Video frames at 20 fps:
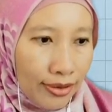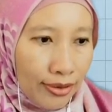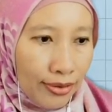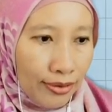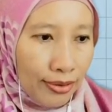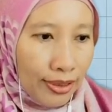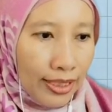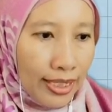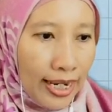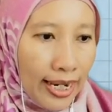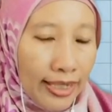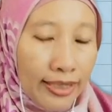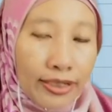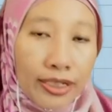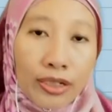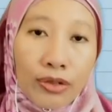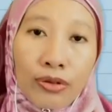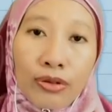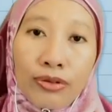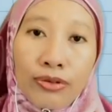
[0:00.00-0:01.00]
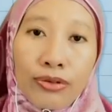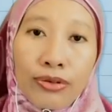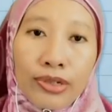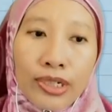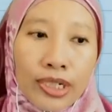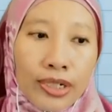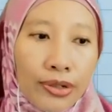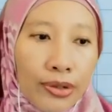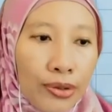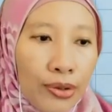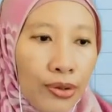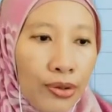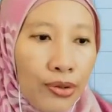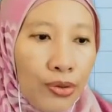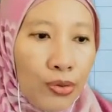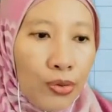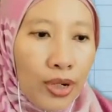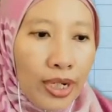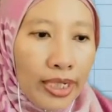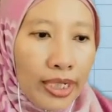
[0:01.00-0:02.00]
When x equals to 0,
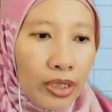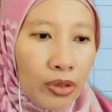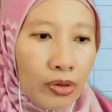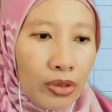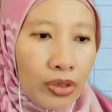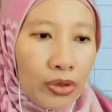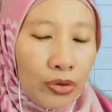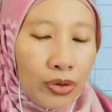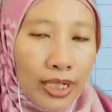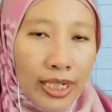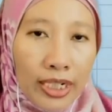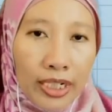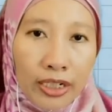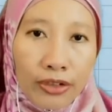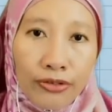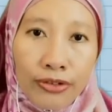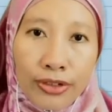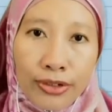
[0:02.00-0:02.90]
y equals to negative